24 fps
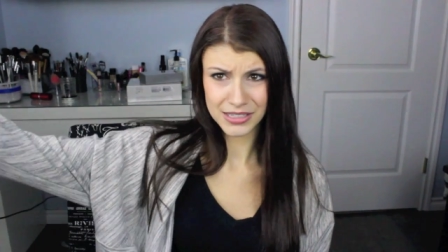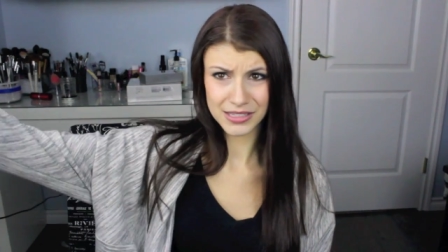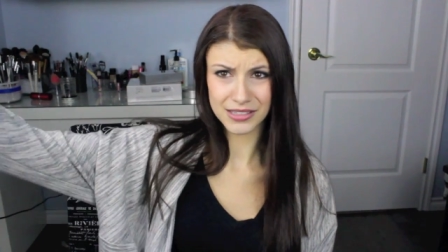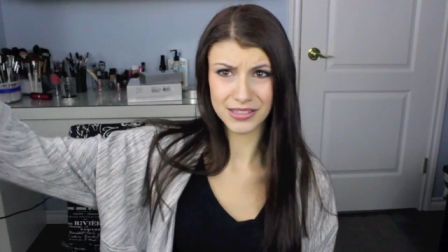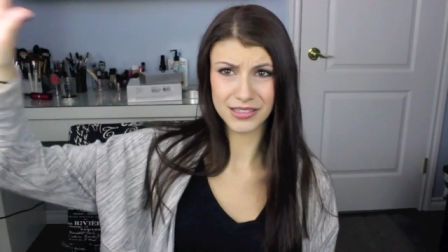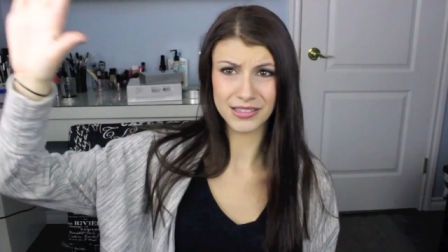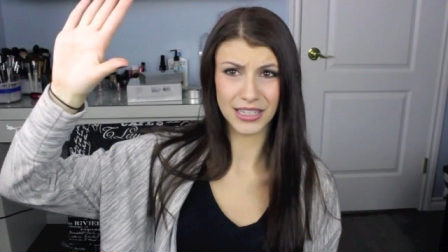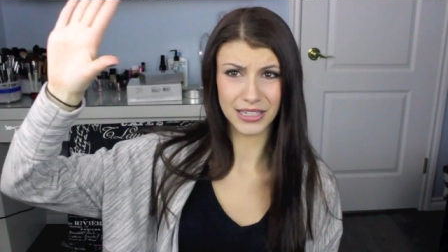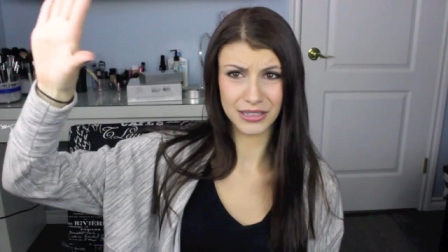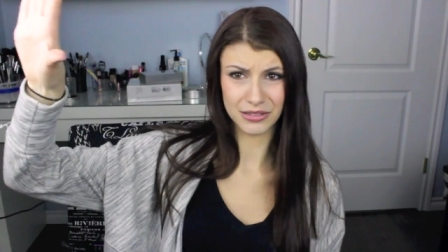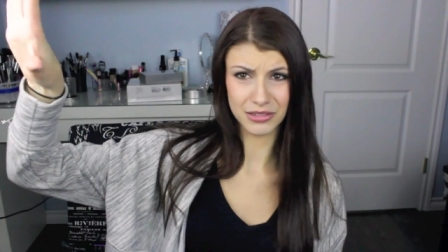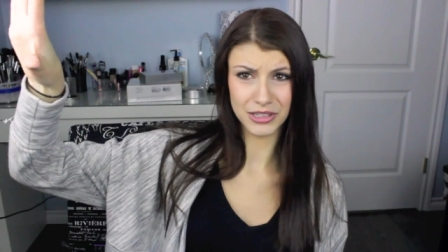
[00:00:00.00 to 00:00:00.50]

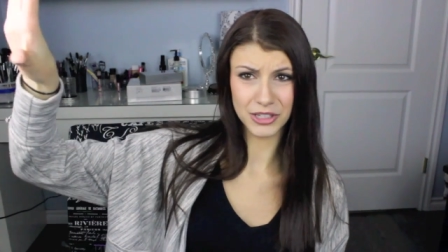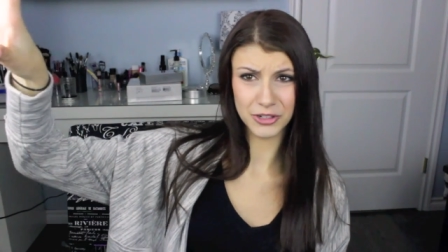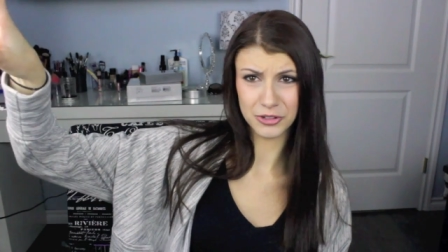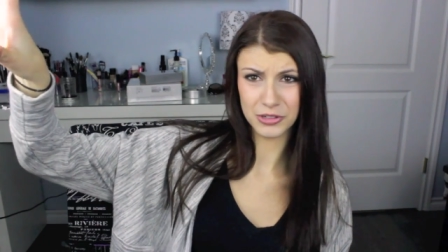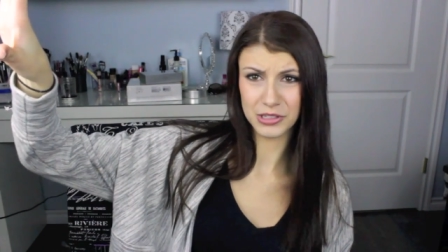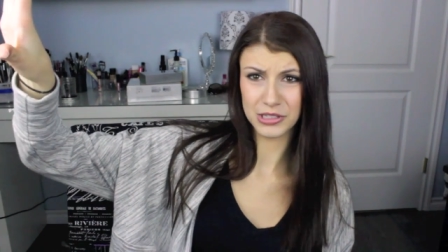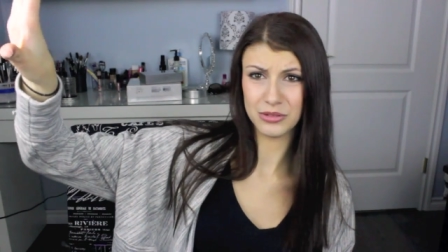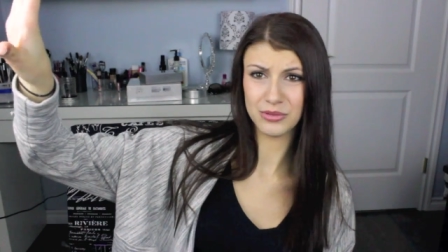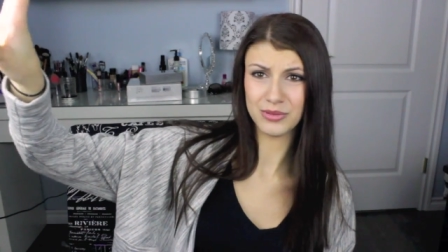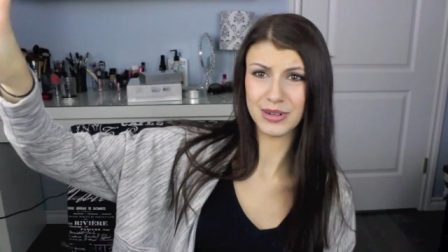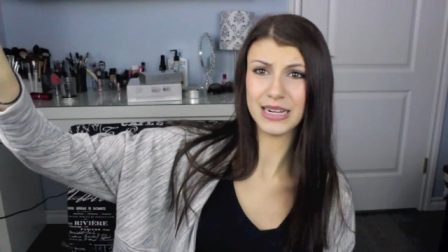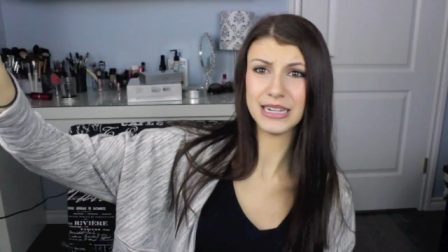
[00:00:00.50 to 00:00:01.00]
it's like
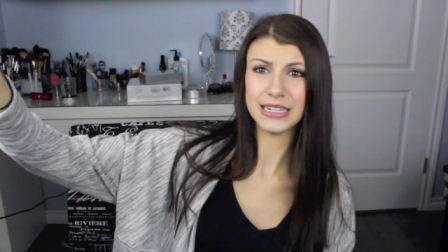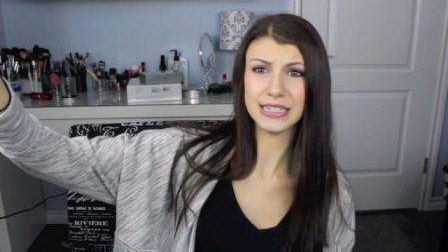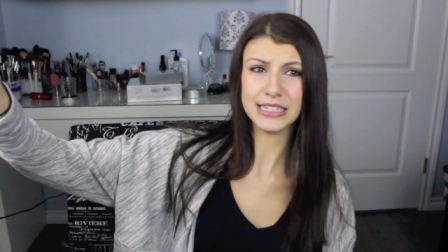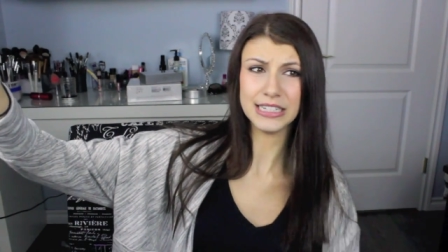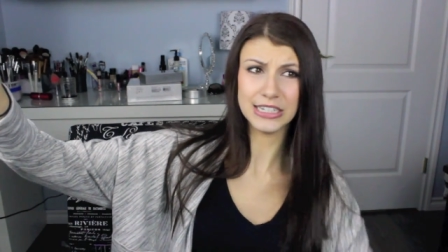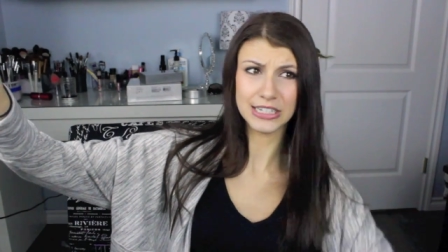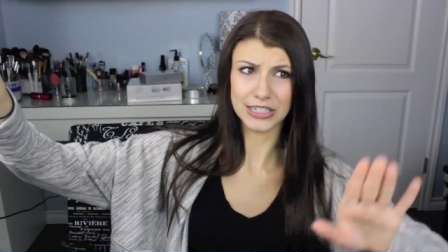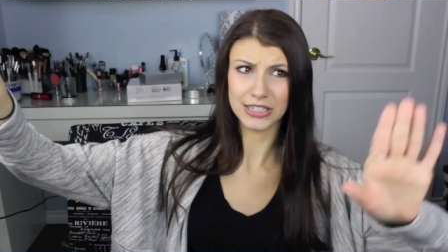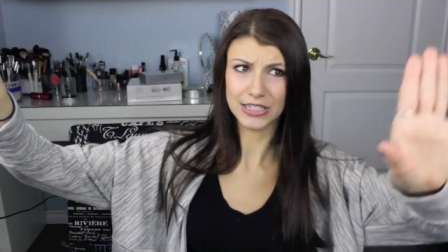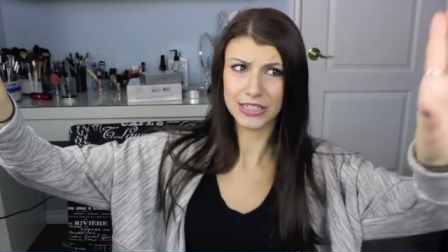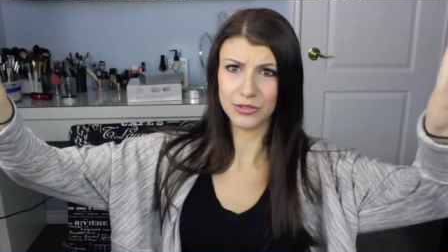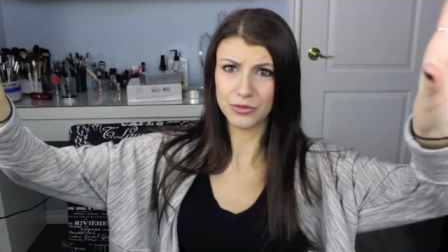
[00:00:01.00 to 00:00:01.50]
literally right
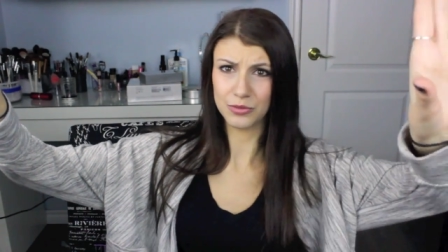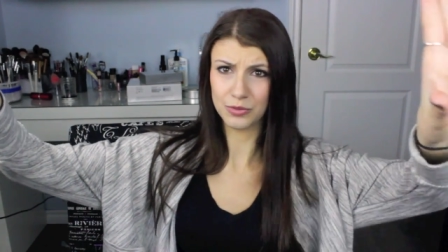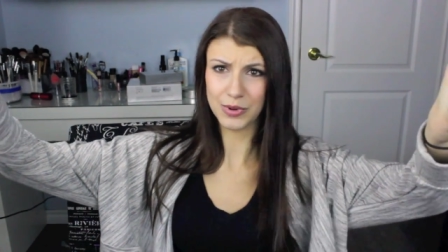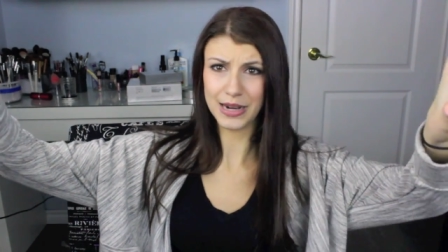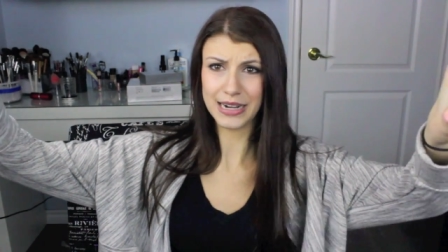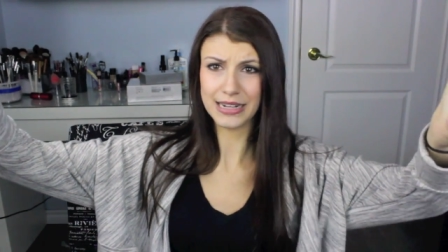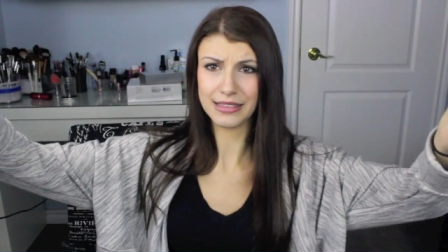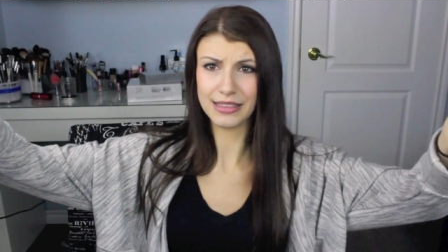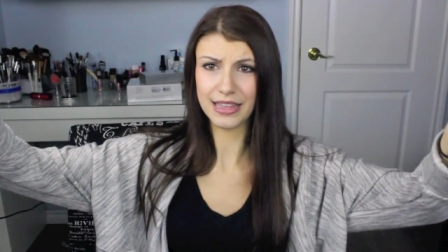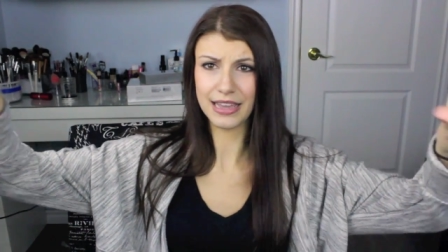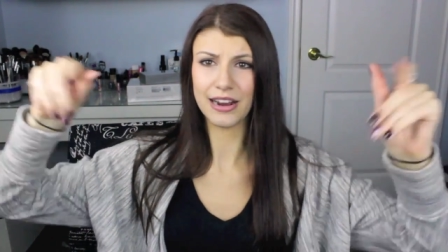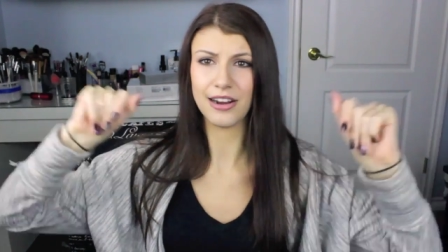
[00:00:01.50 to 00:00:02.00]
here and
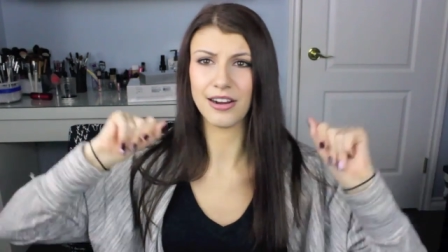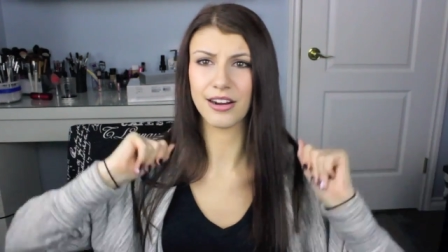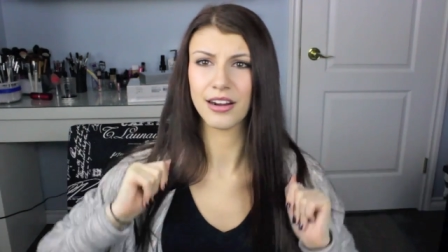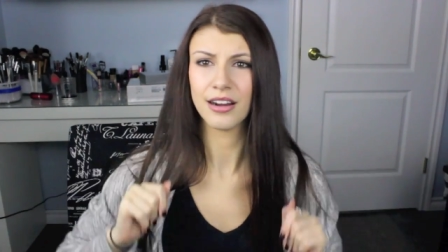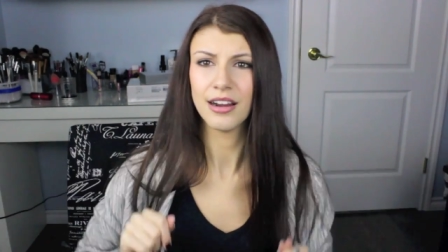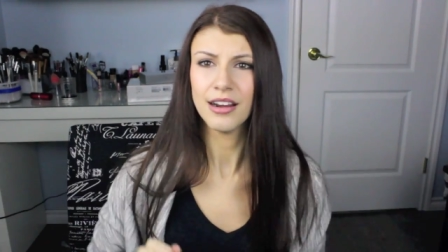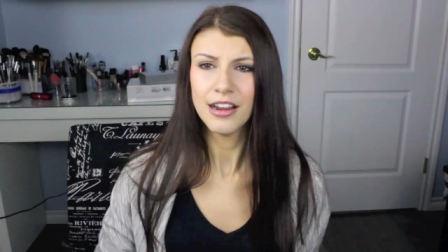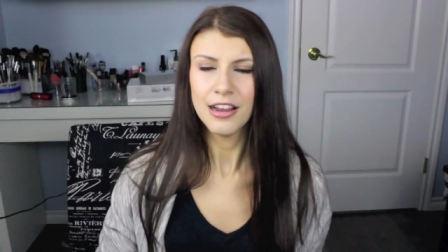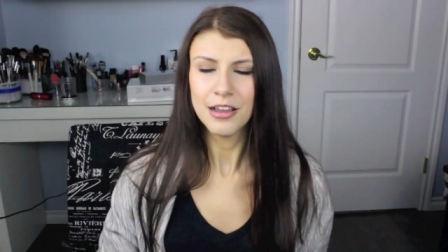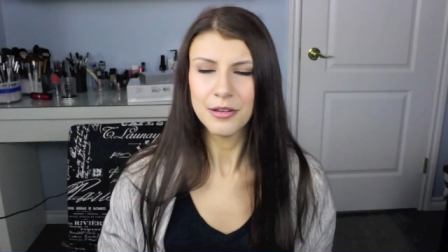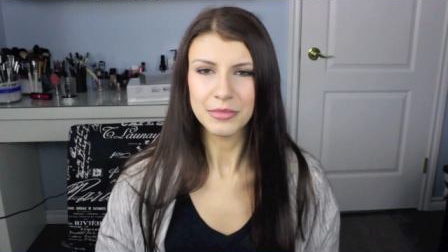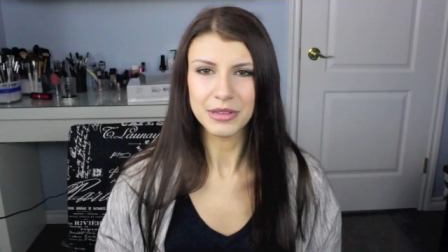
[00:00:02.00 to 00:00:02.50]
right there